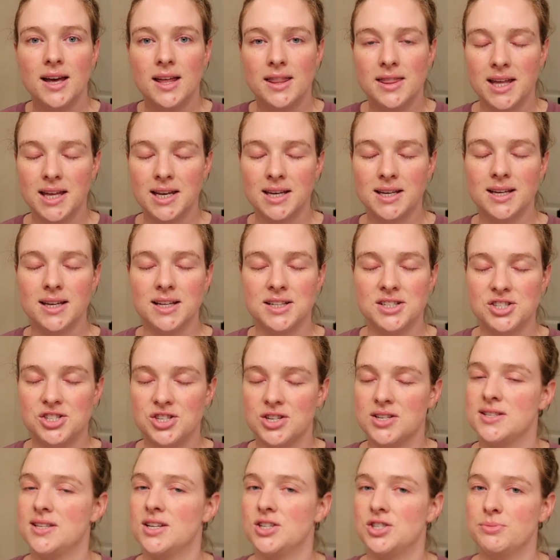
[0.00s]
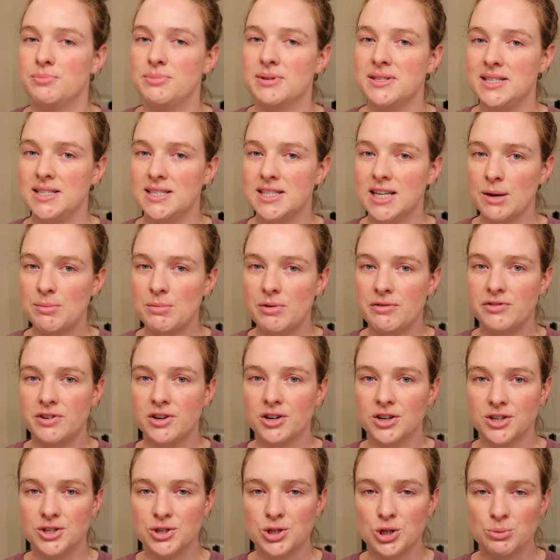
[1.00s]
that it's just such a busy time of
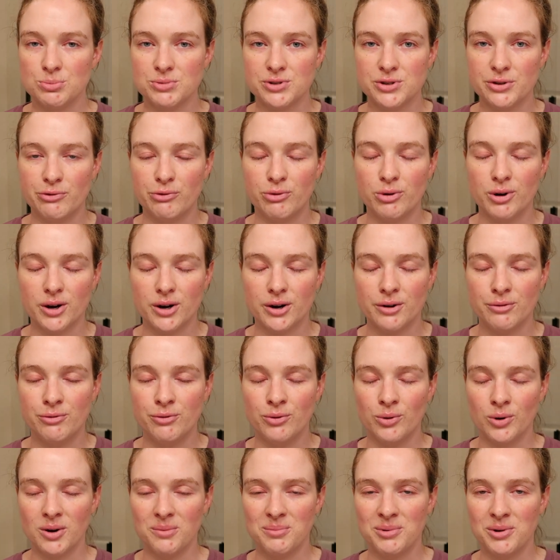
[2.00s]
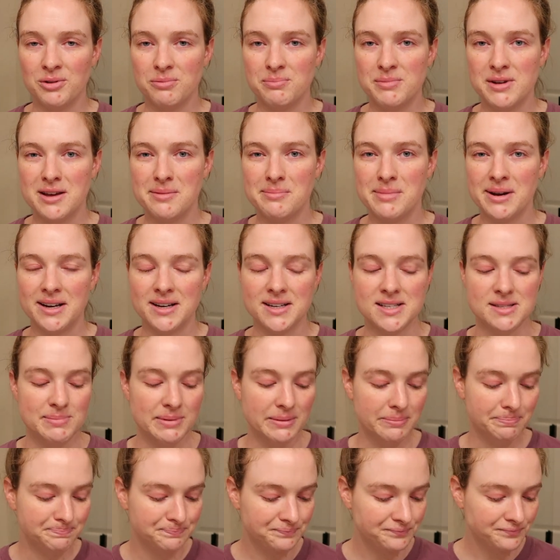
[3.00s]
year in terms of work for both me and my
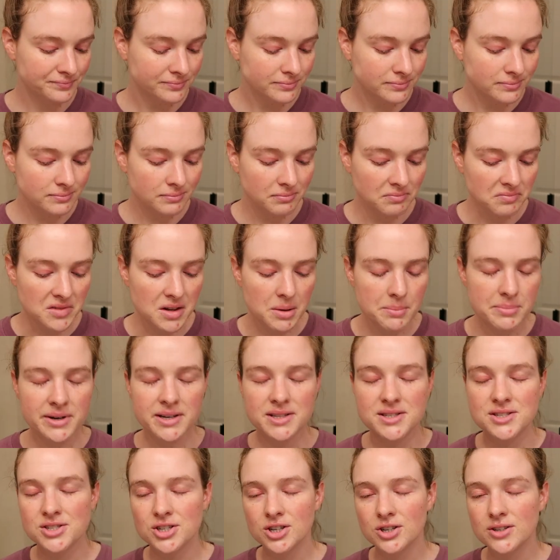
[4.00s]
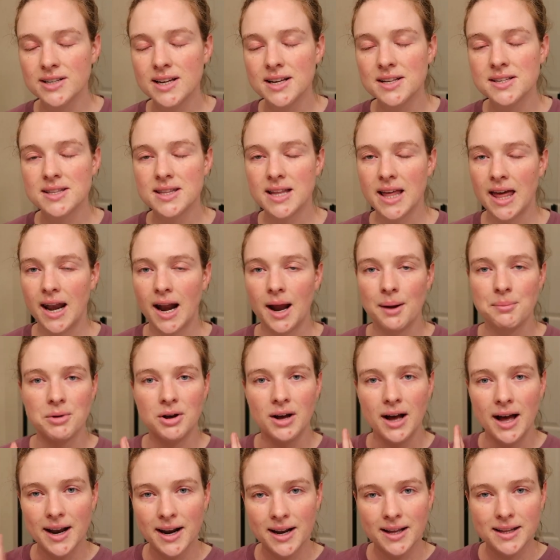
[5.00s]
husband. But it's turned out that I'm
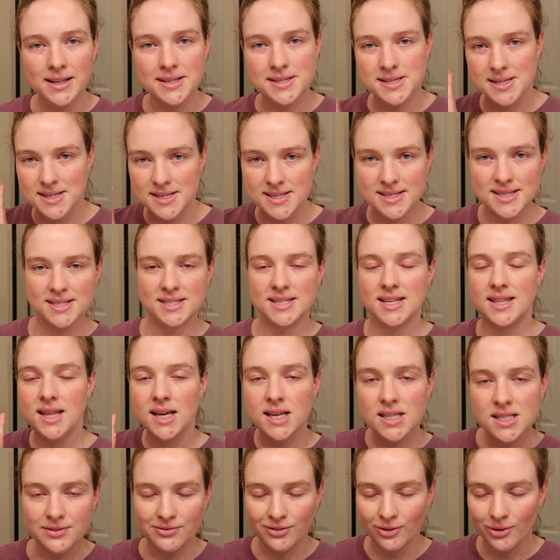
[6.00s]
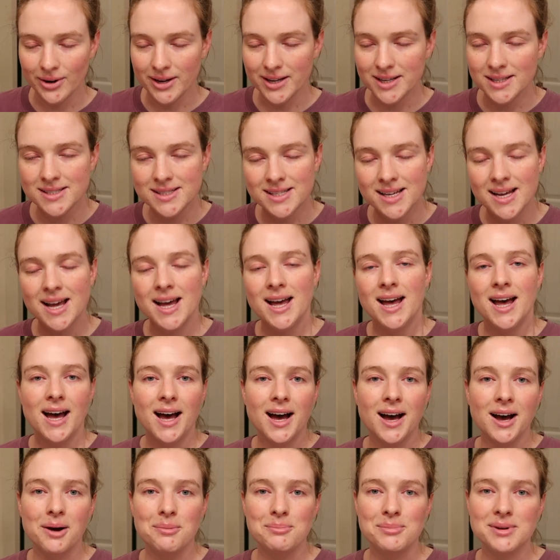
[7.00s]
glad I listened to this voice,
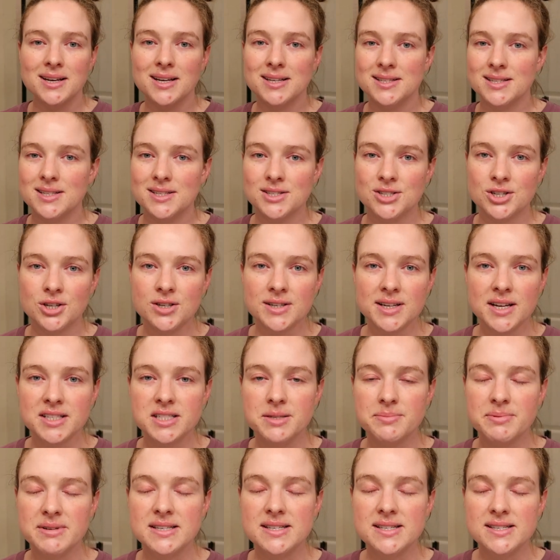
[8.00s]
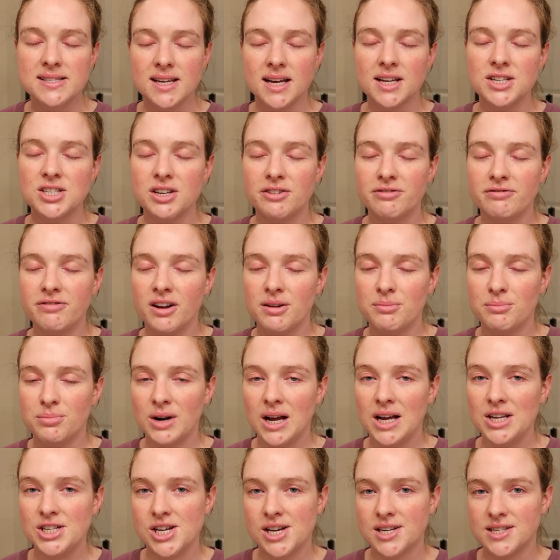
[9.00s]
because it's turned out to be such a fun
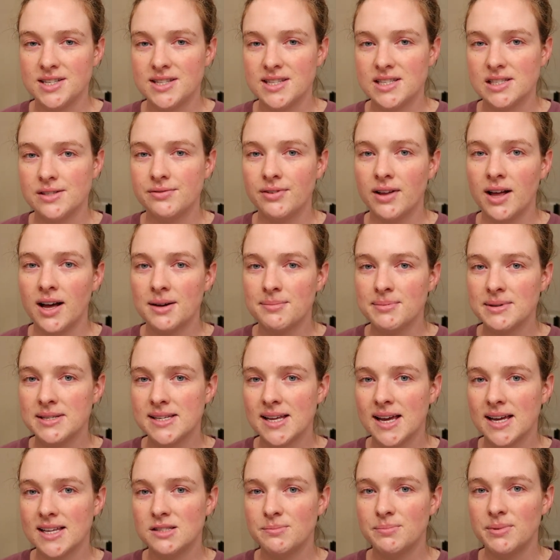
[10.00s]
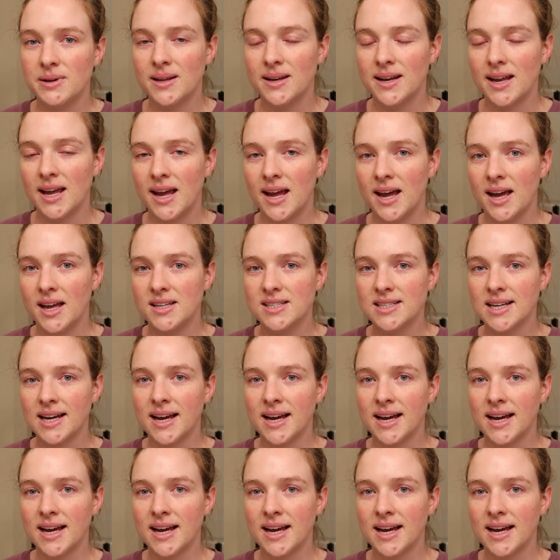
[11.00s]
project, this Vlogmas has been. And